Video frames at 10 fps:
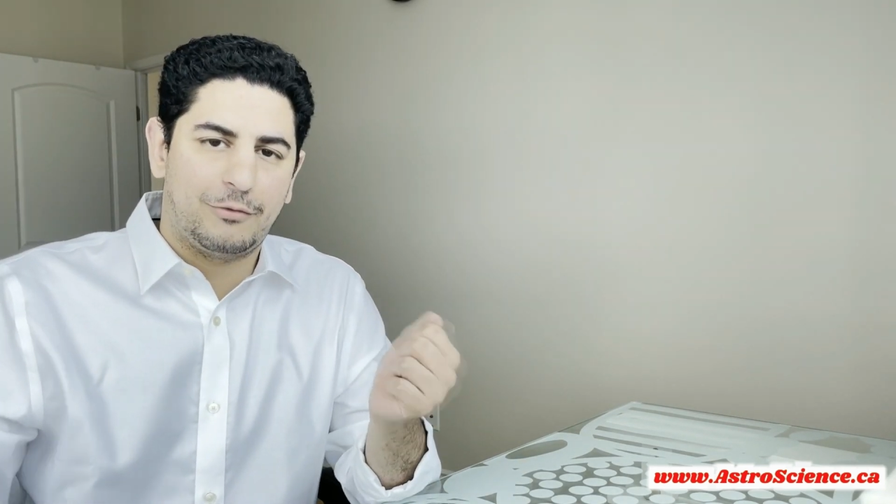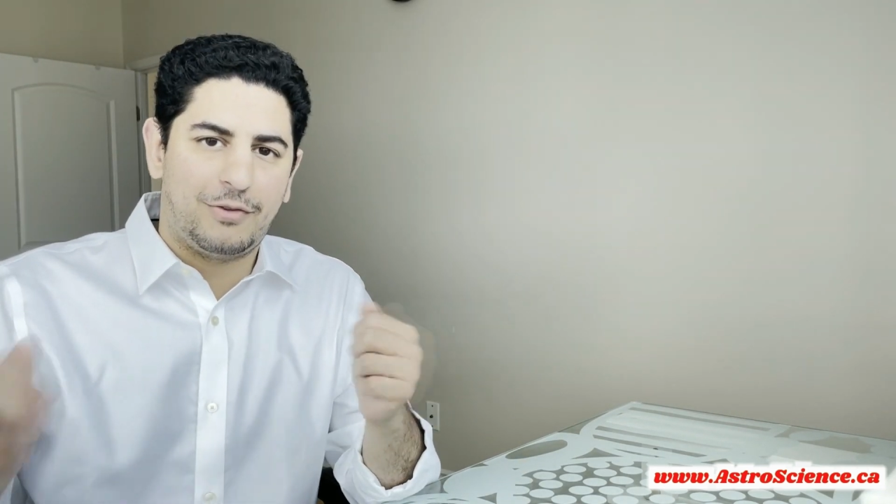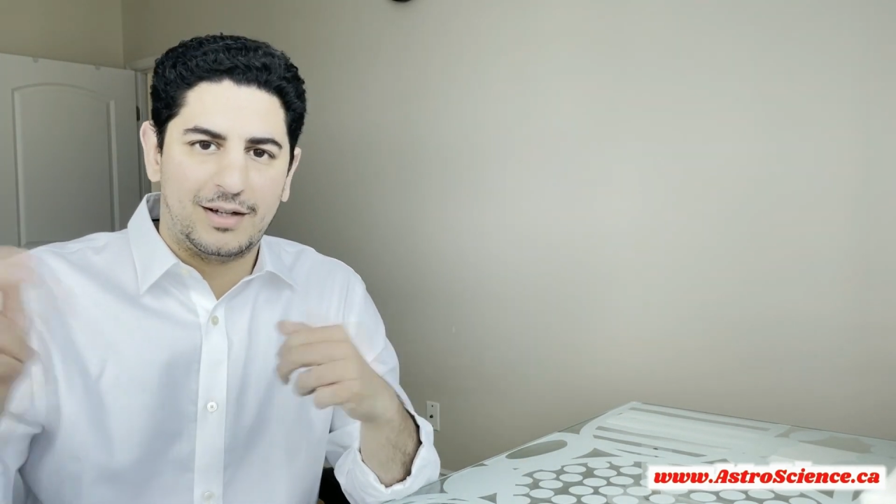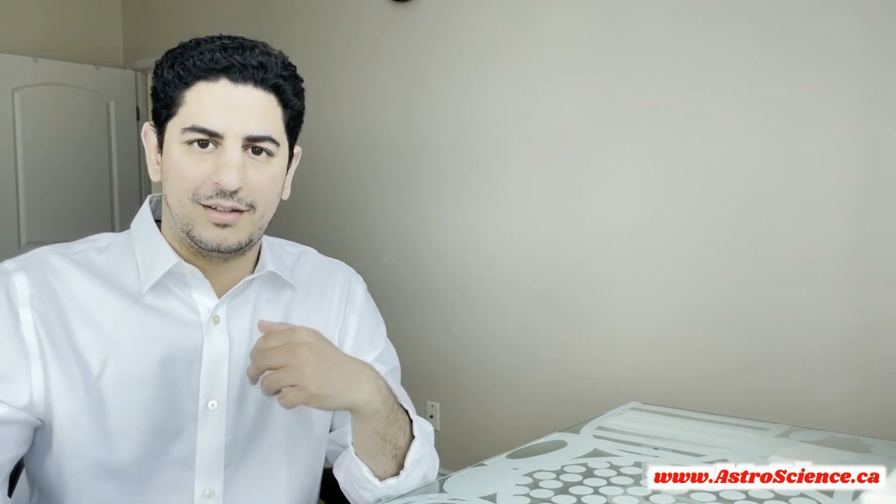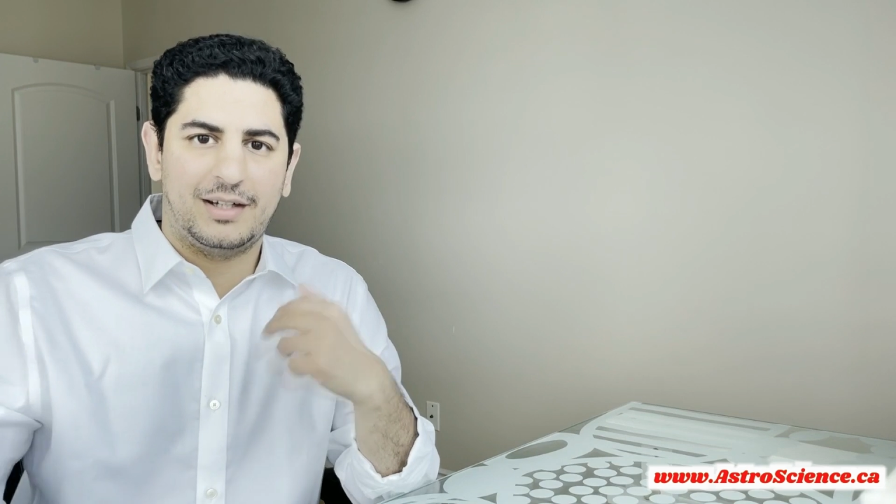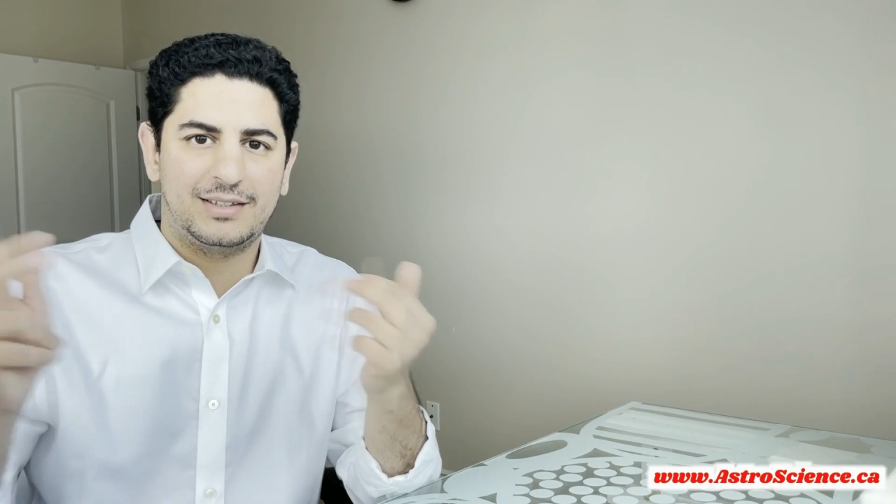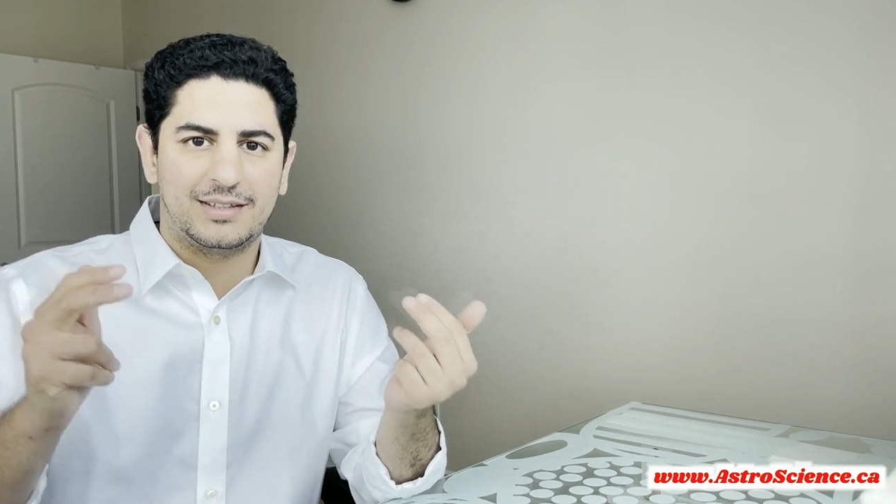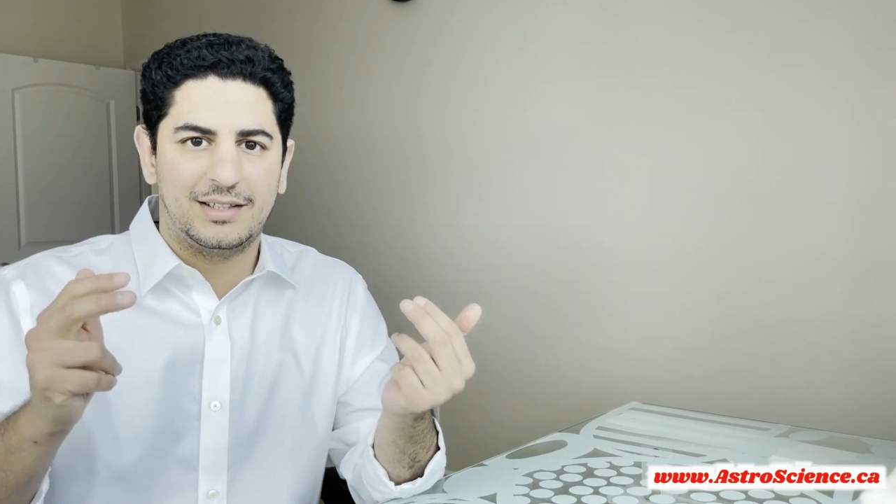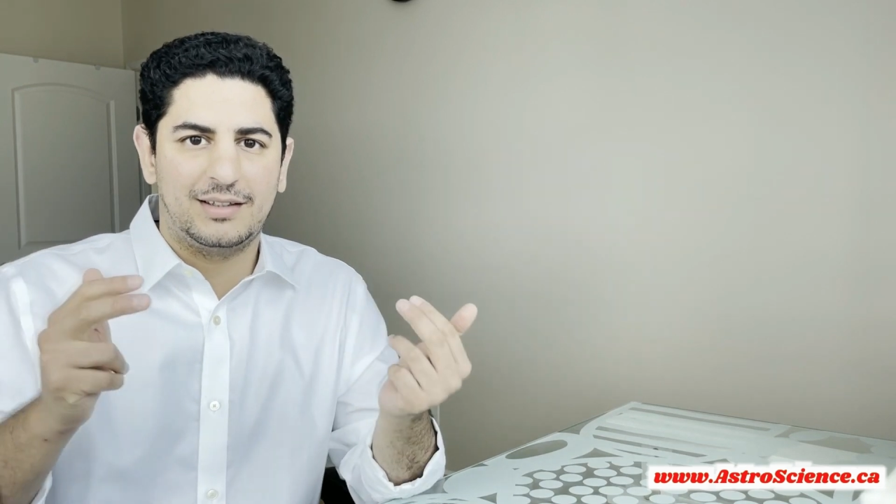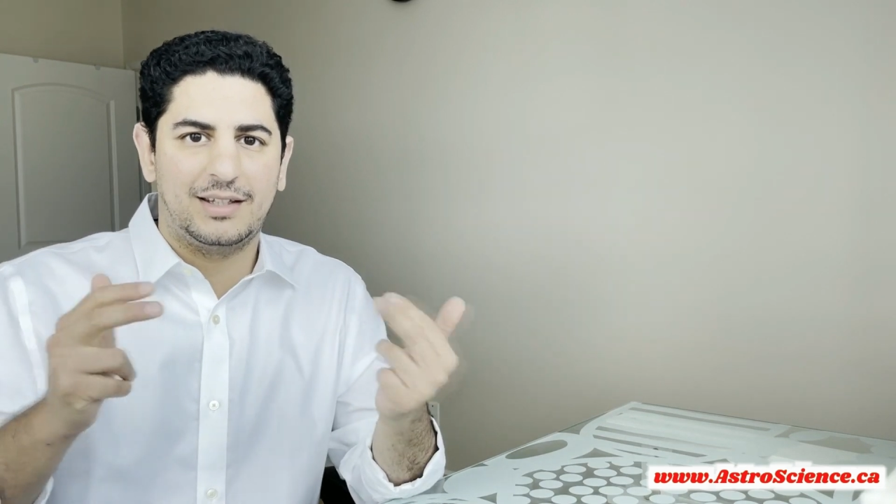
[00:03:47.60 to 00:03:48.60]
Father and
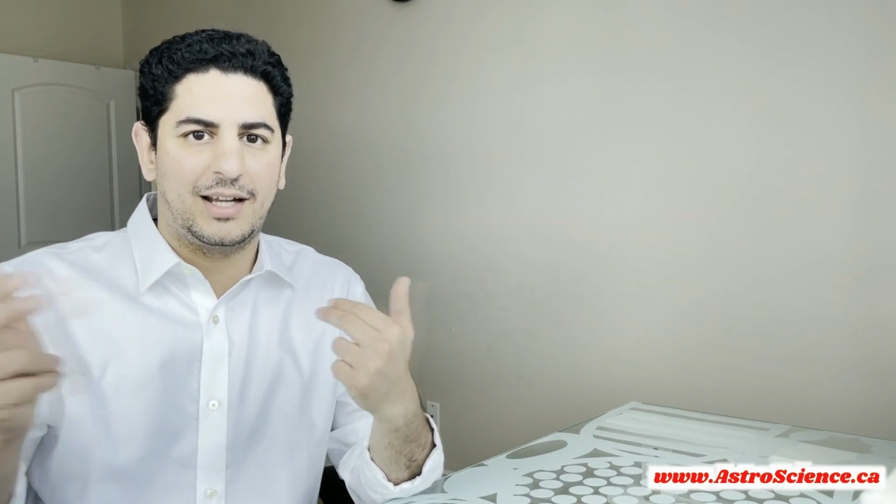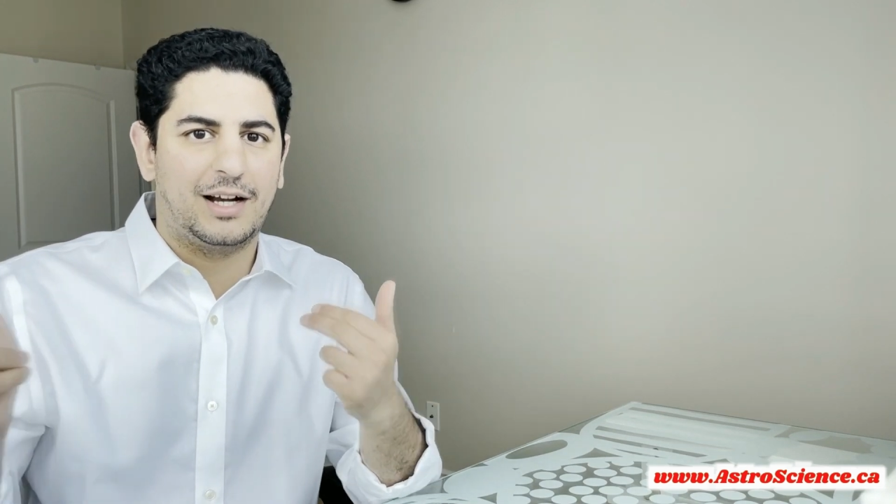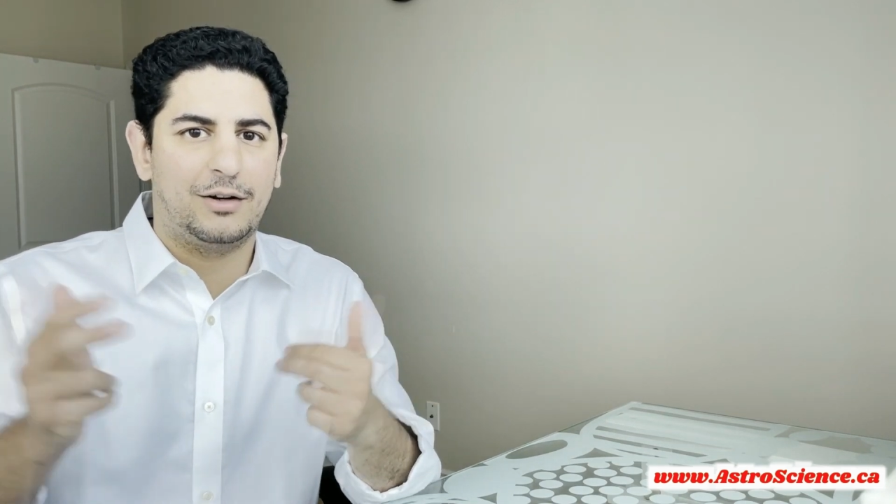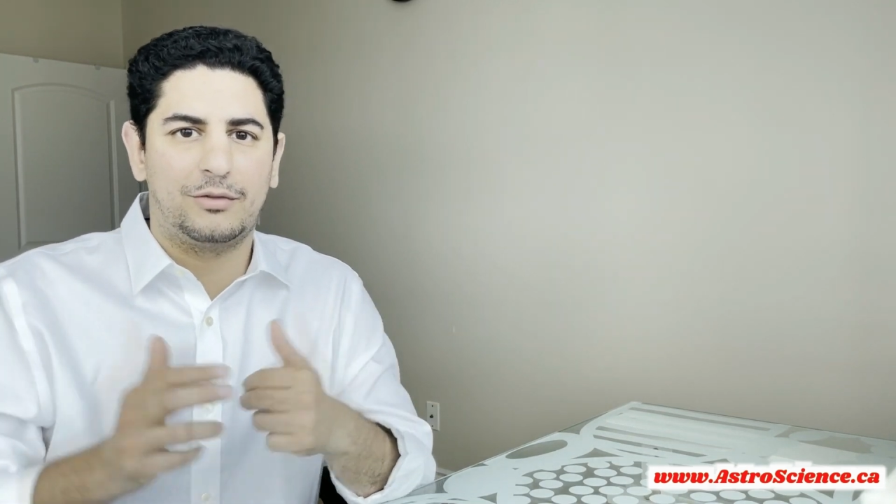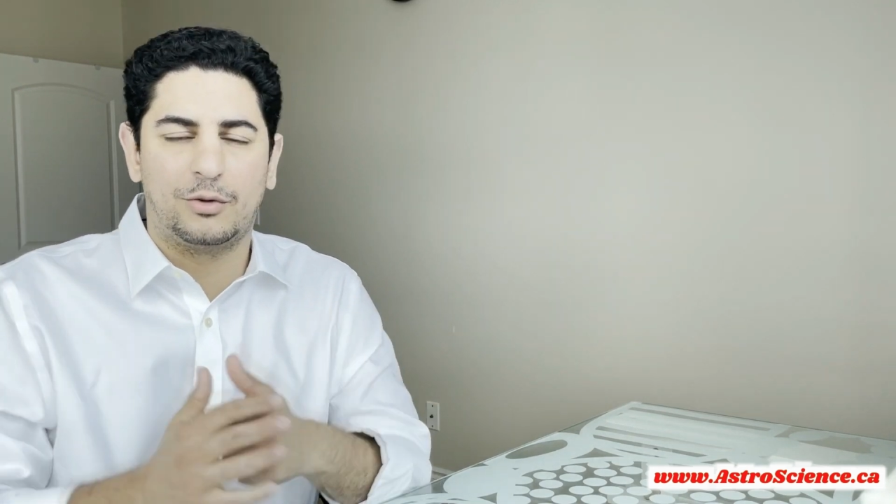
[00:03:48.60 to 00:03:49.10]
son, they kind of